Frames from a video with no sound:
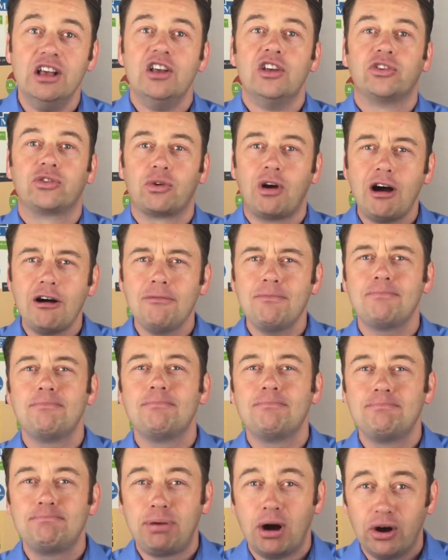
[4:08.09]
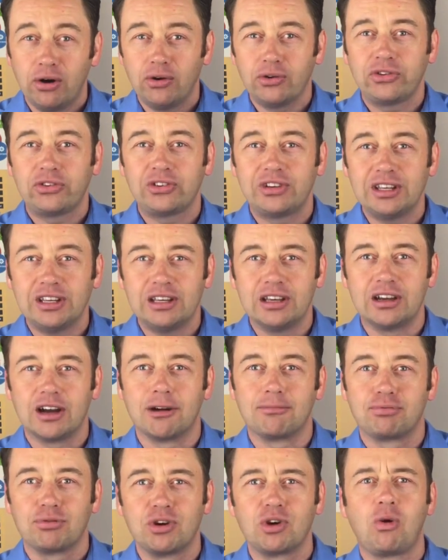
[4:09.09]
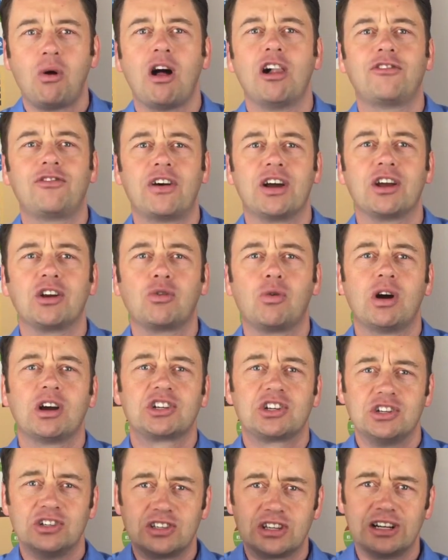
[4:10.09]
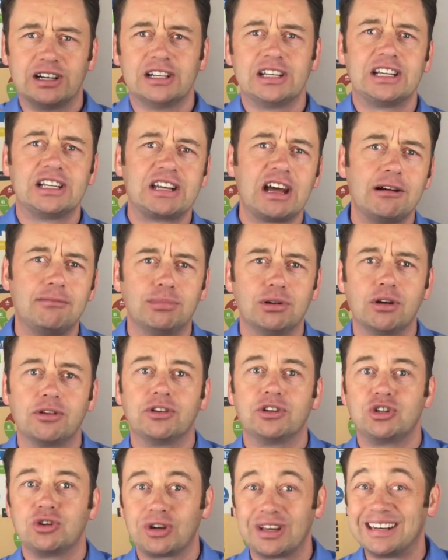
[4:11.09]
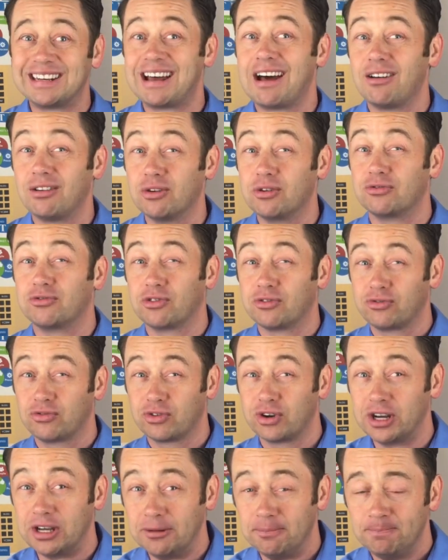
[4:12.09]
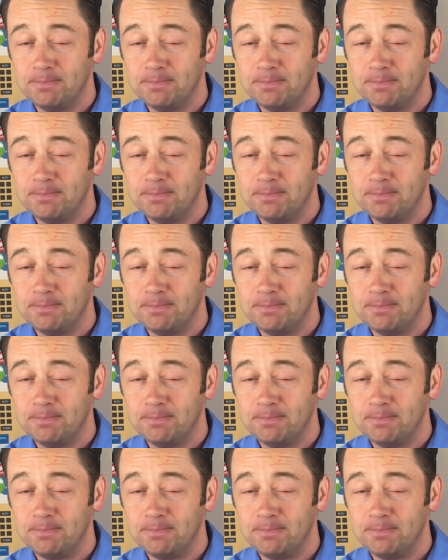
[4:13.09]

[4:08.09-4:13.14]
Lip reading: So I'll post the pre-qualifying questions in a link down below that you can download for free.